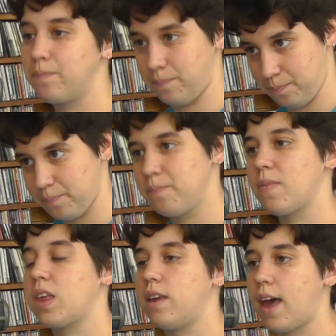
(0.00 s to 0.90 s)
mhm,
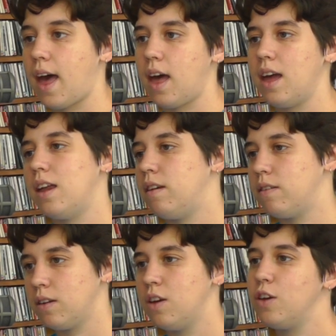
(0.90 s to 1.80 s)
yeah,
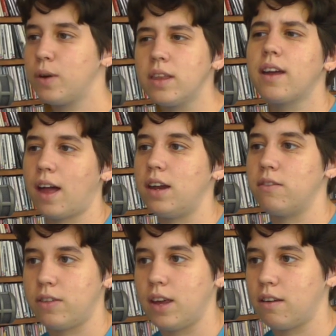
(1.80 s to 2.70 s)
and you can kind
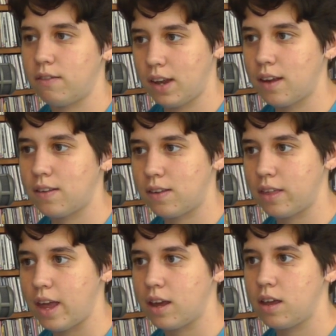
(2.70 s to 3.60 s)
of think of it as
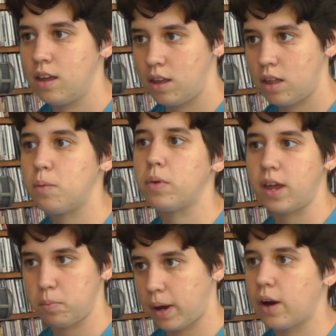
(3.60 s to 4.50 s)
like the
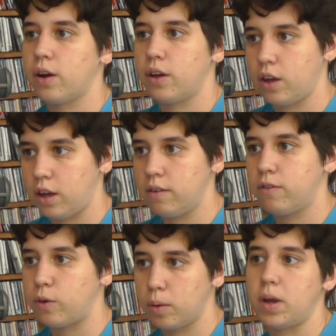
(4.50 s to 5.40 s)
Planned Parenthood
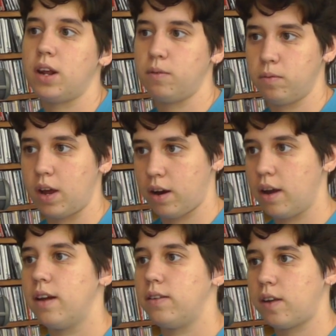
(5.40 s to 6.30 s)
for many
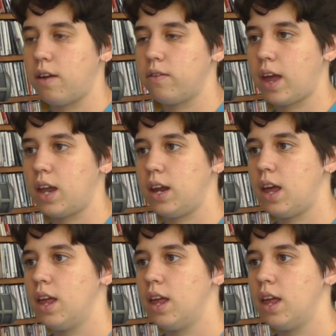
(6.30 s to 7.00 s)
areas of Kenya.